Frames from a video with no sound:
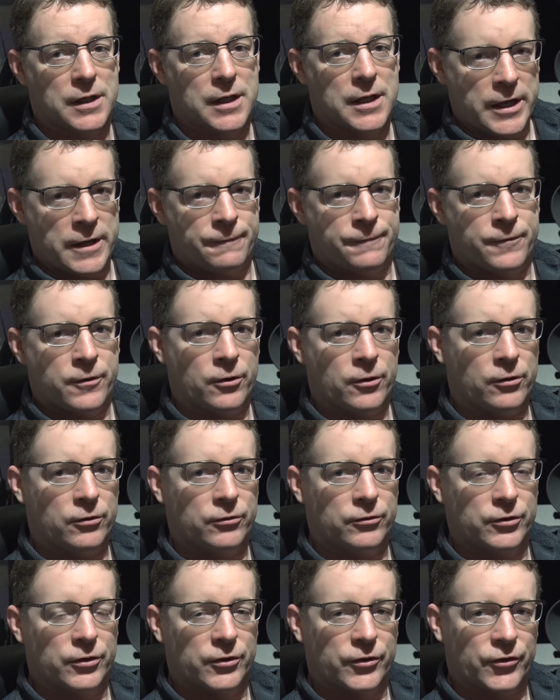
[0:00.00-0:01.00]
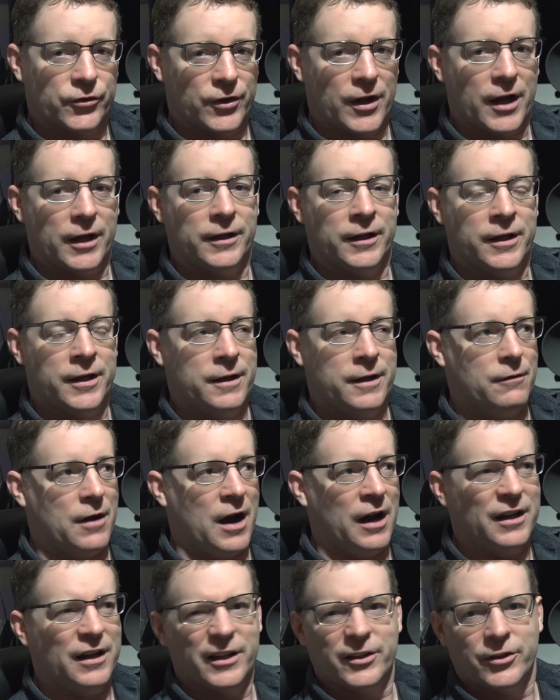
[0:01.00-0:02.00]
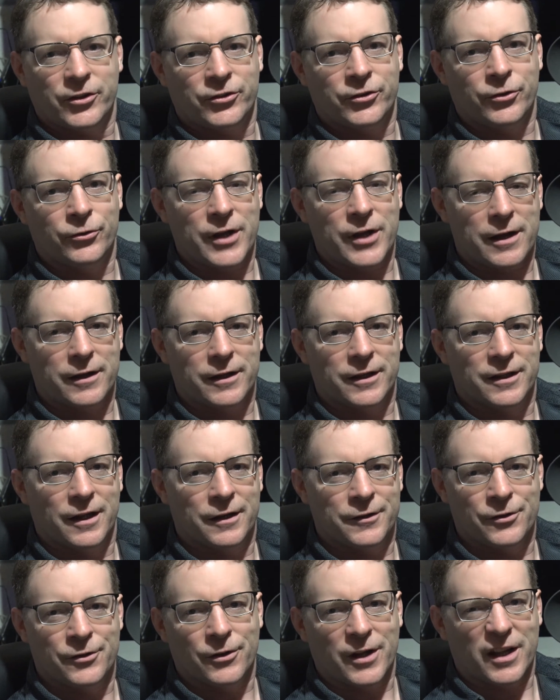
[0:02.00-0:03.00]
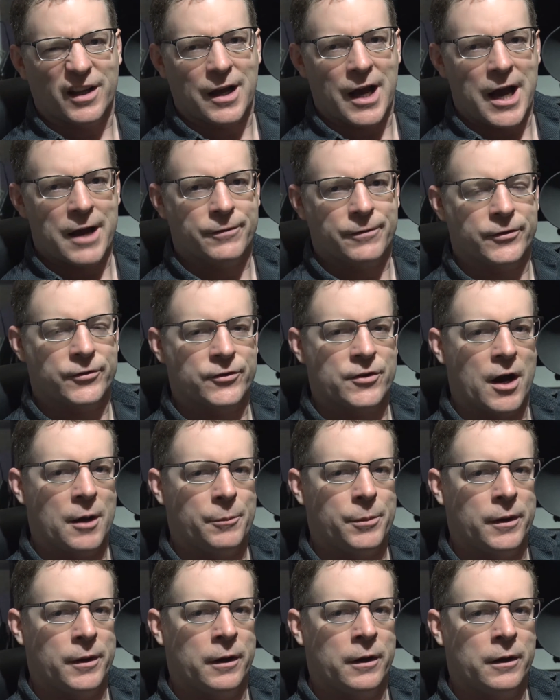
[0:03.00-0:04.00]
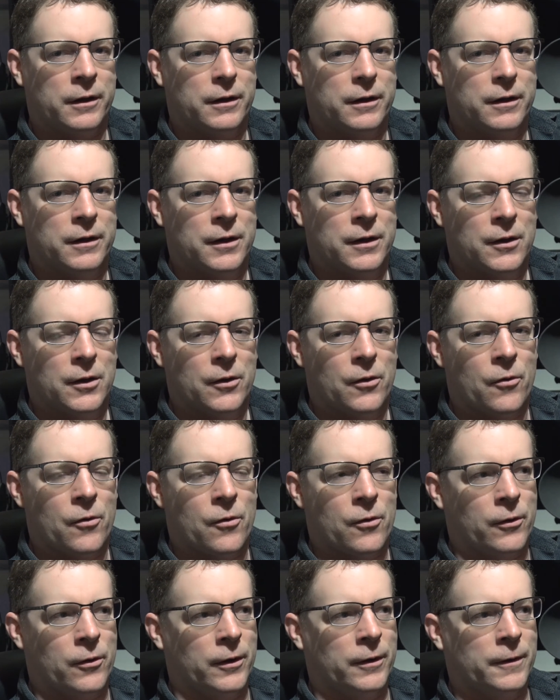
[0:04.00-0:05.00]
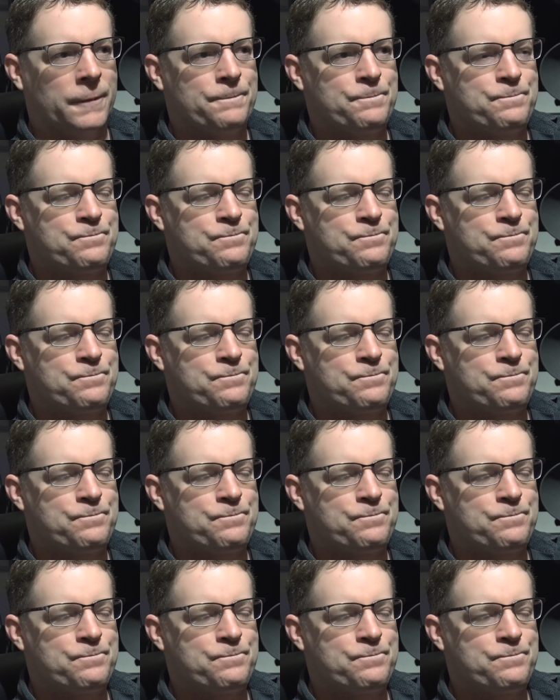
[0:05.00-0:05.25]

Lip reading: If you're slightly, I like to shoot, like half a stop under, or